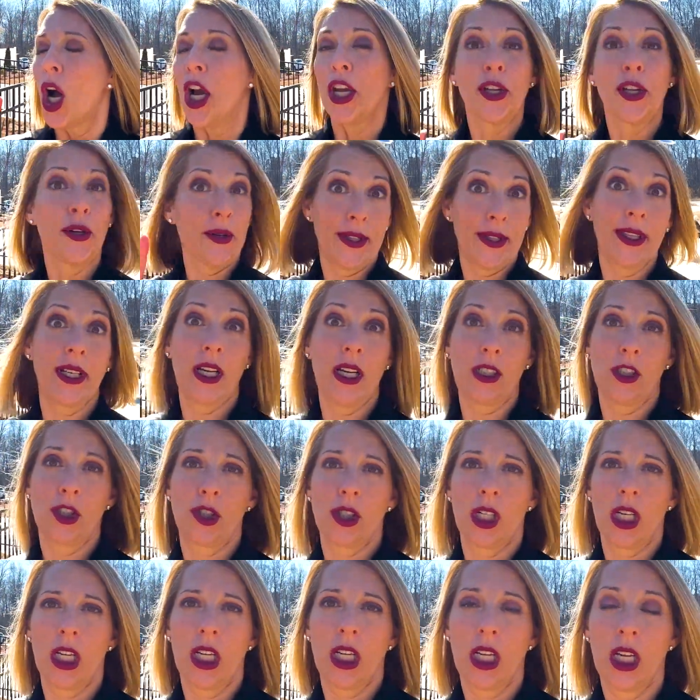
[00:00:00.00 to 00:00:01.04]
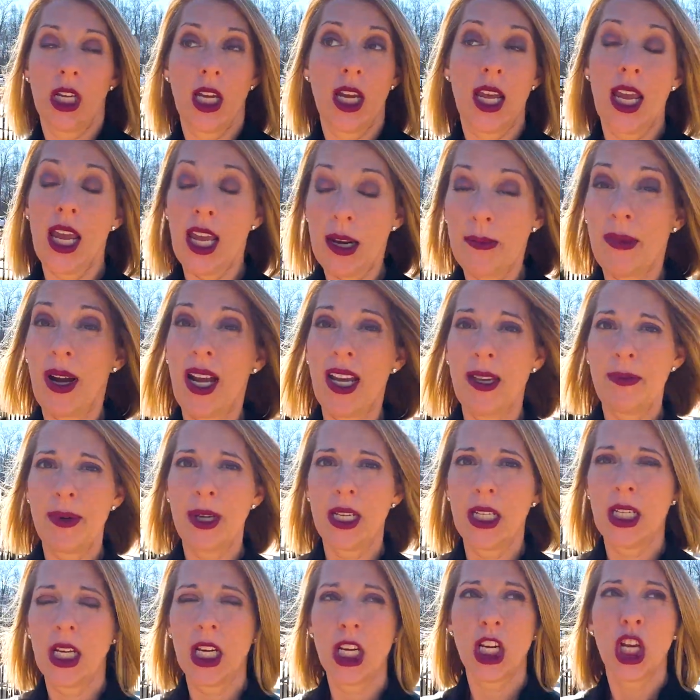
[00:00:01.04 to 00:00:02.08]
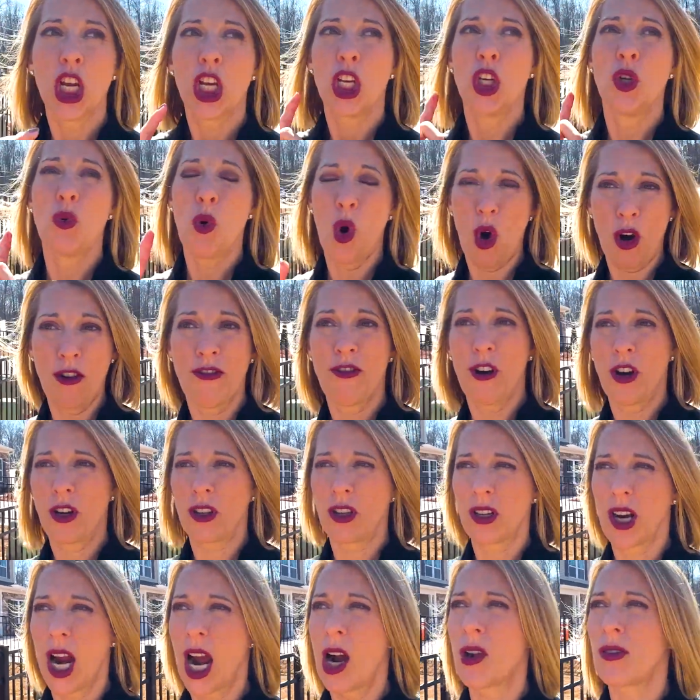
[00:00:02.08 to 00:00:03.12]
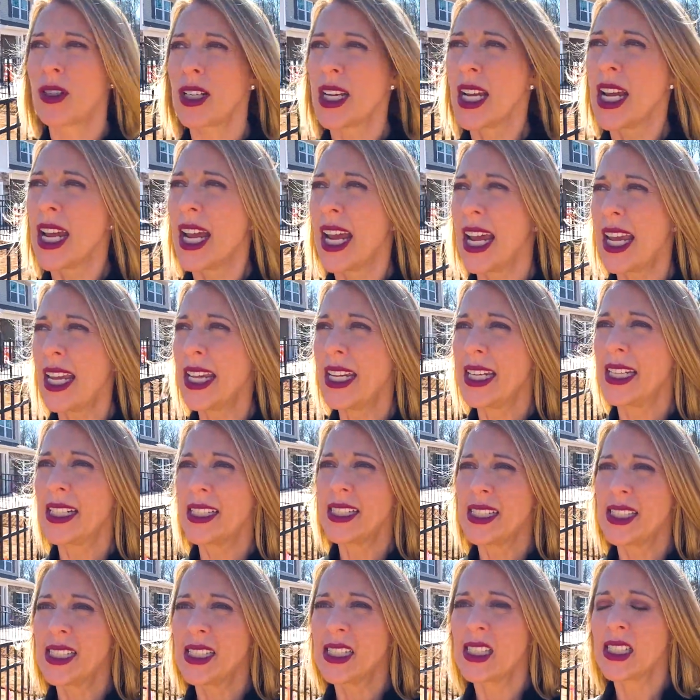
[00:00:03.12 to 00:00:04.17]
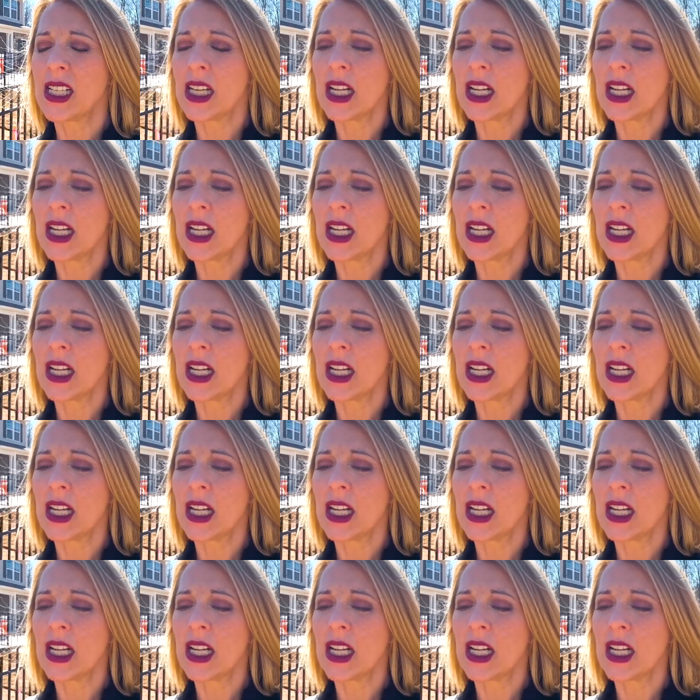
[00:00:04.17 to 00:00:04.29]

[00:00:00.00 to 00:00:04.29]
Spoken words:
You're in the country, in my opinion. You are farther out. And